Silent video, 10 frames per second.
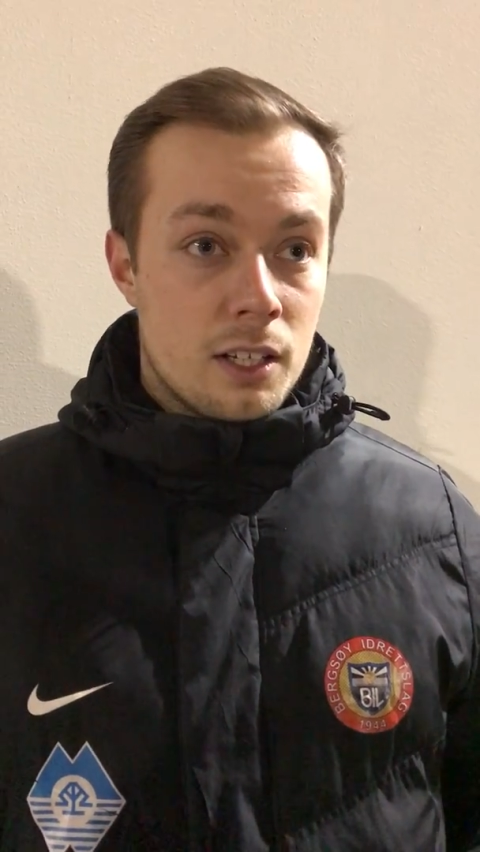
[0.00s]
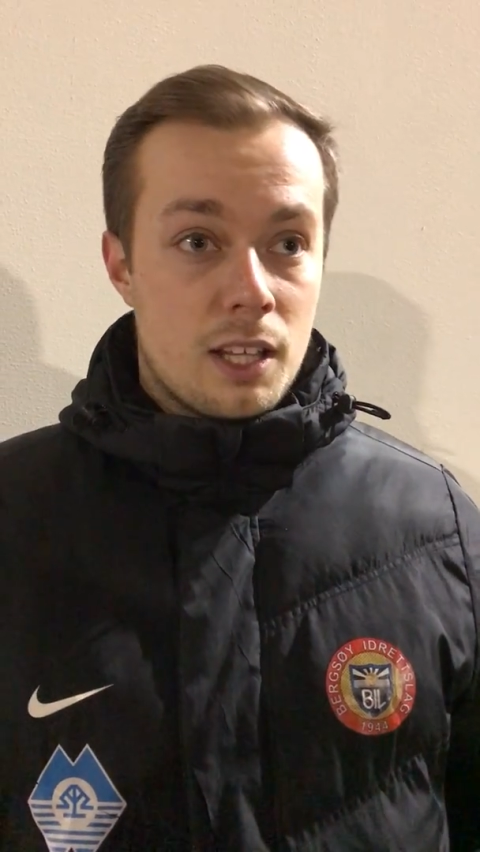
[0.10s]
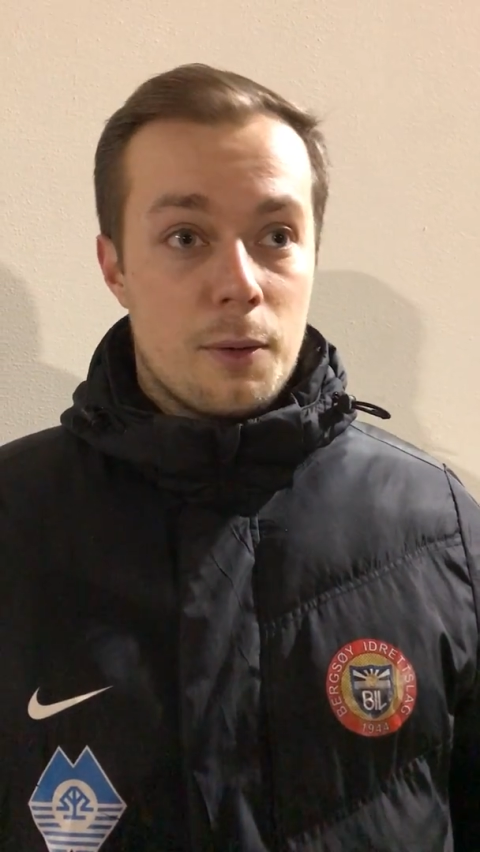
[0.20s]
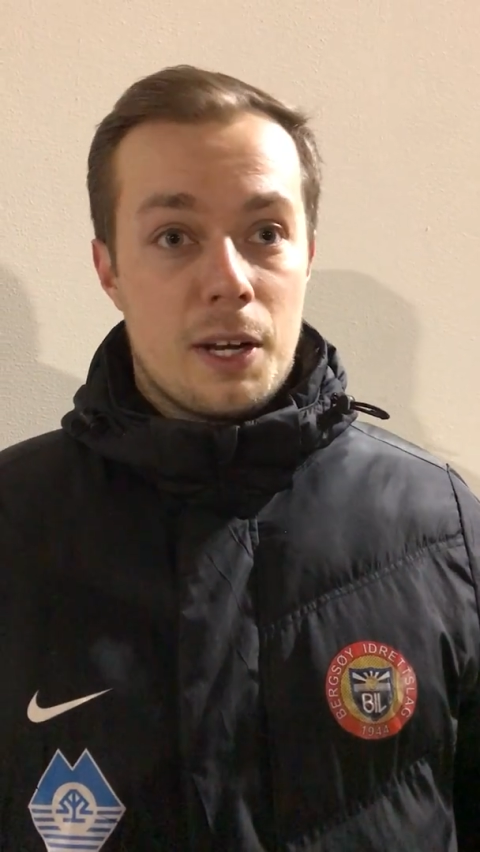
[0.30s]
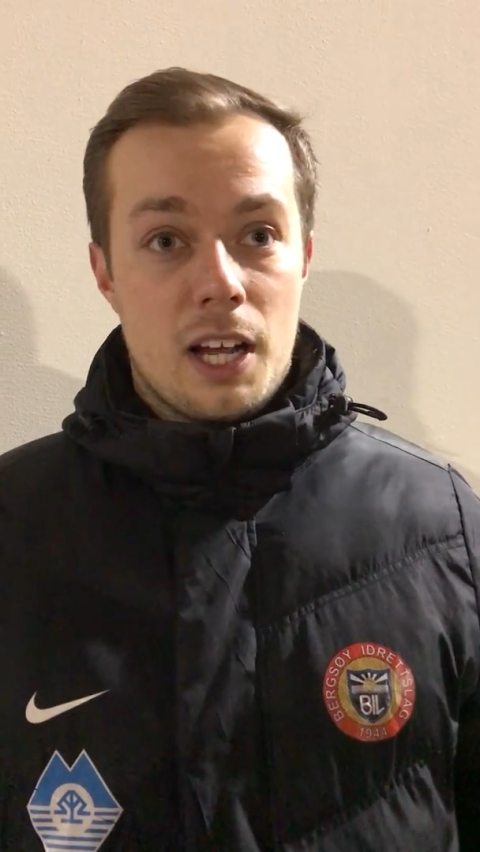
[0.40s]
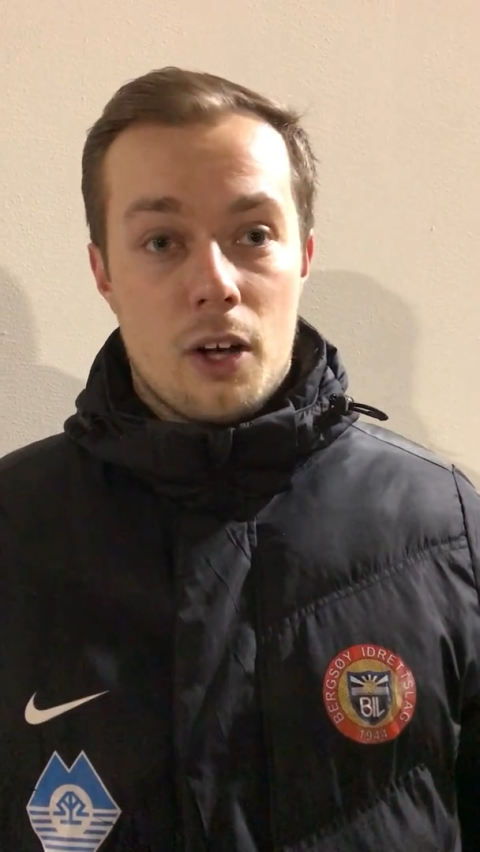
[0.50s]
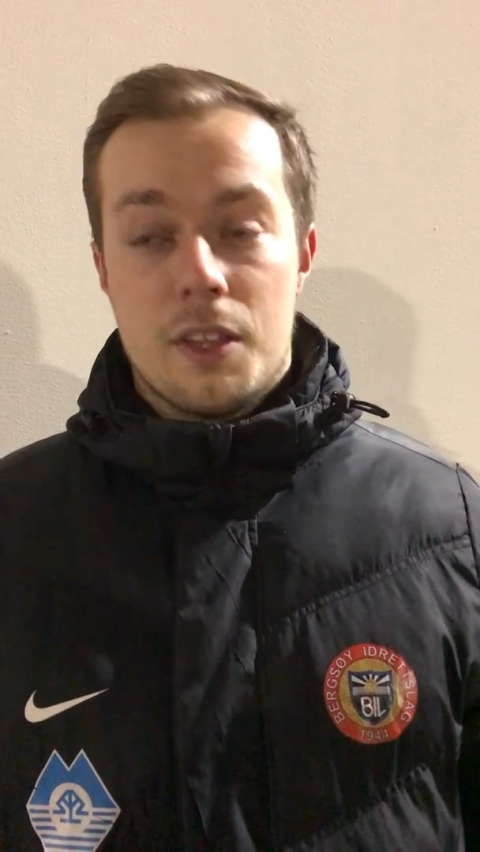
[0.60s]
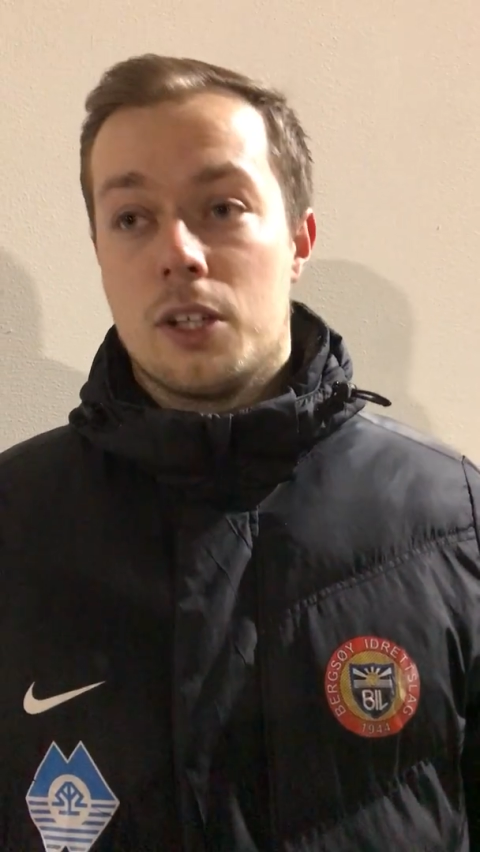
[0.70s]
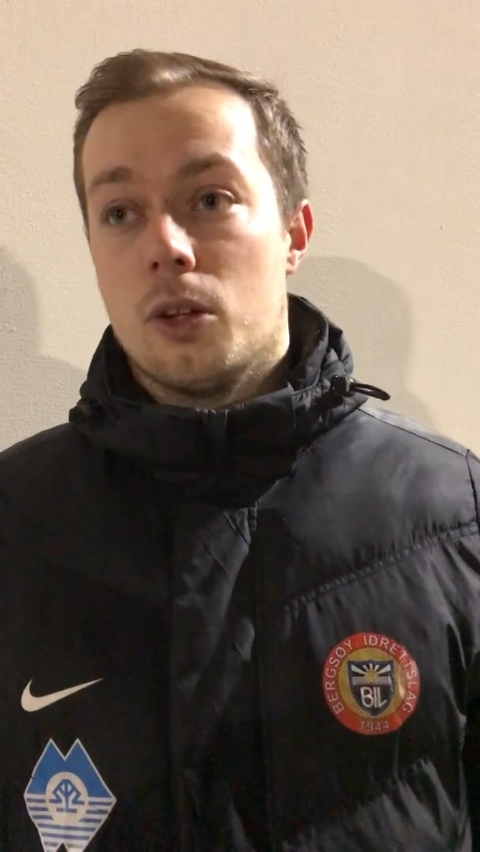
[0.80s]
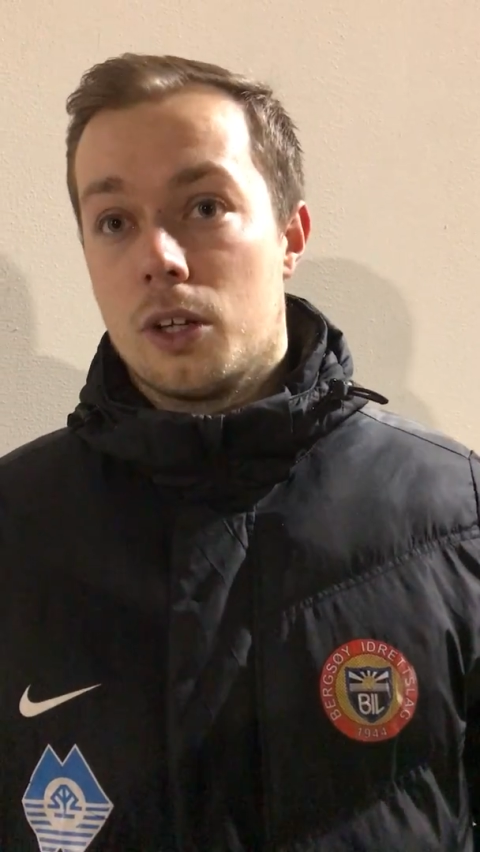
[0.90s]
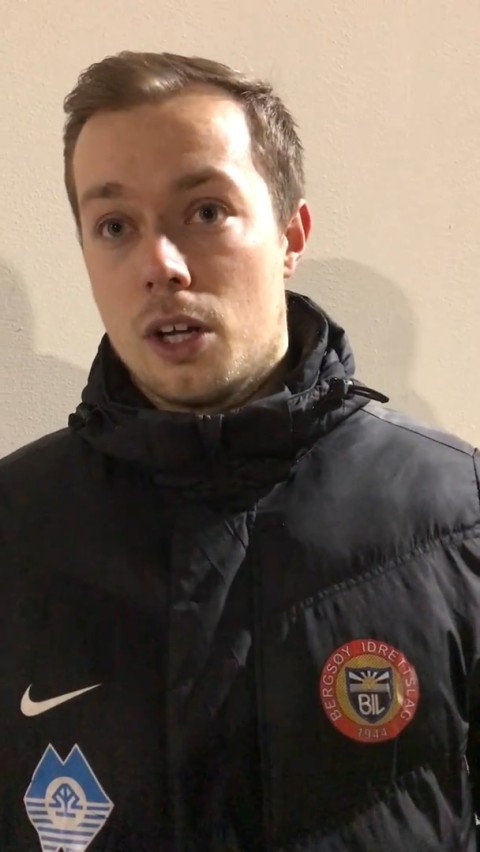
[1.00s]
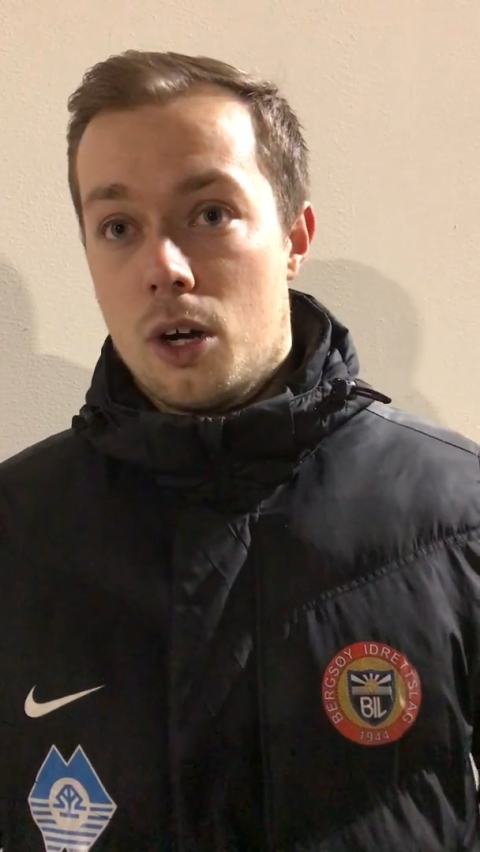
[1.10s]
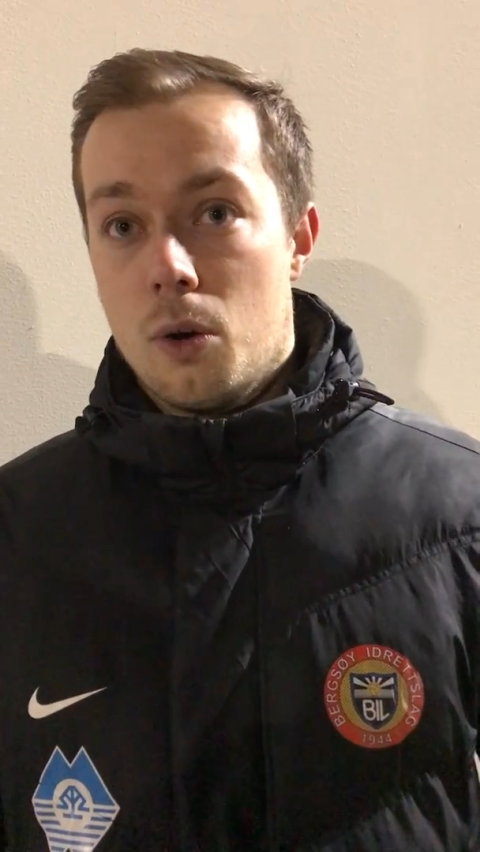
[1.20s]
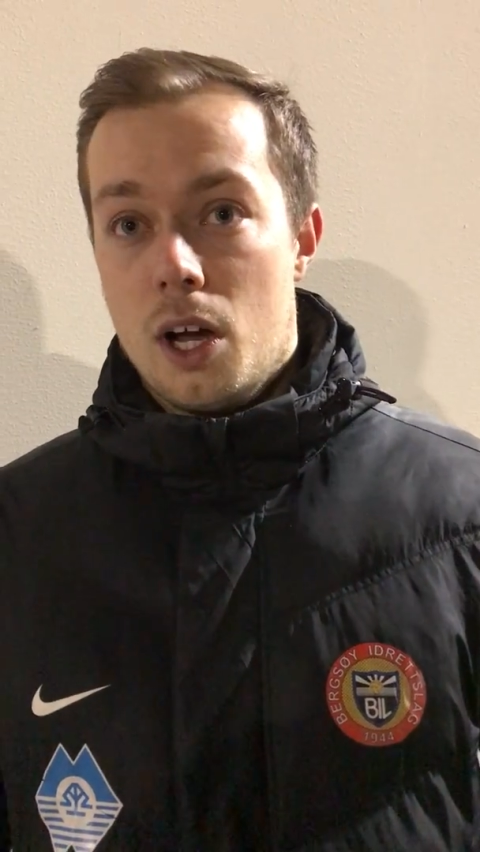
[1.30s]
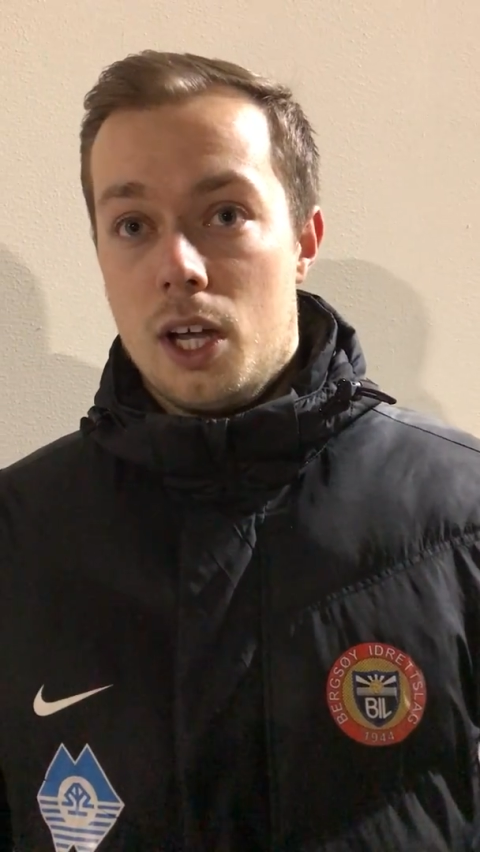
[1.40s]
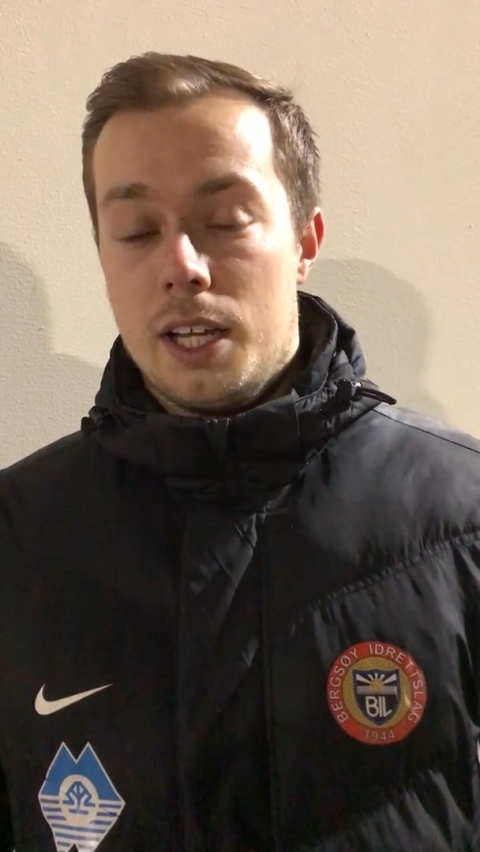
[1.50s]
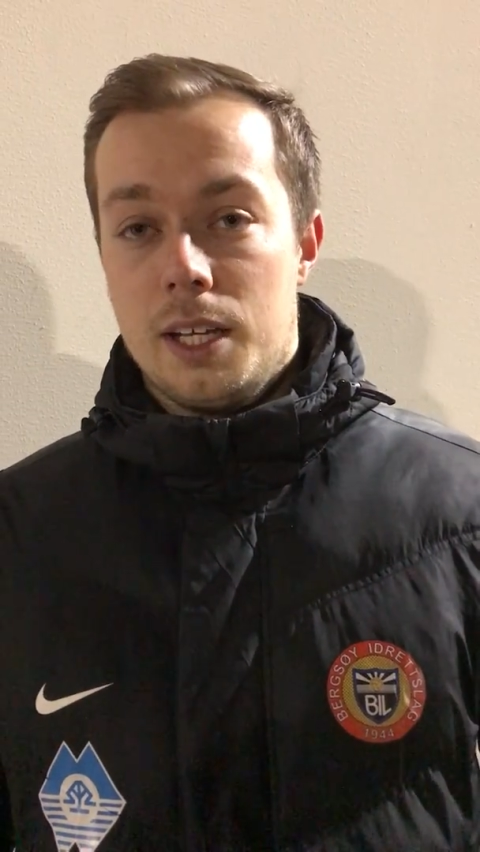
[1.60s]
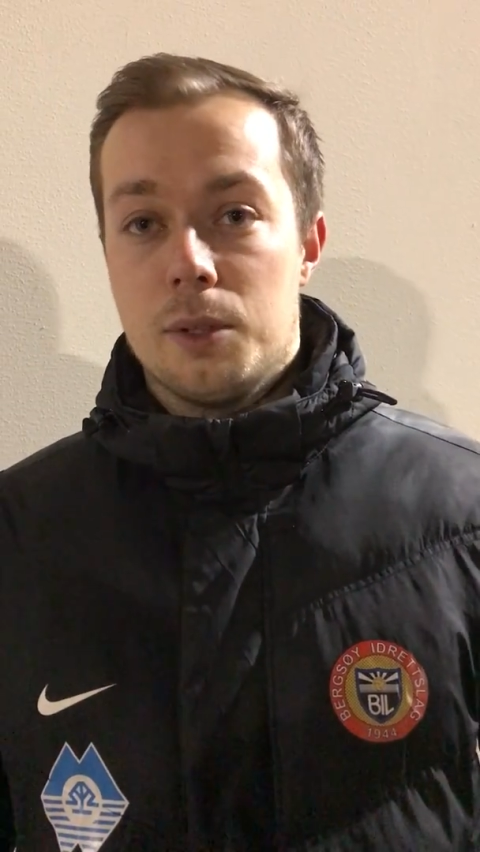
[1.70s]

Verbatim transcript: They went out, they got the goal early,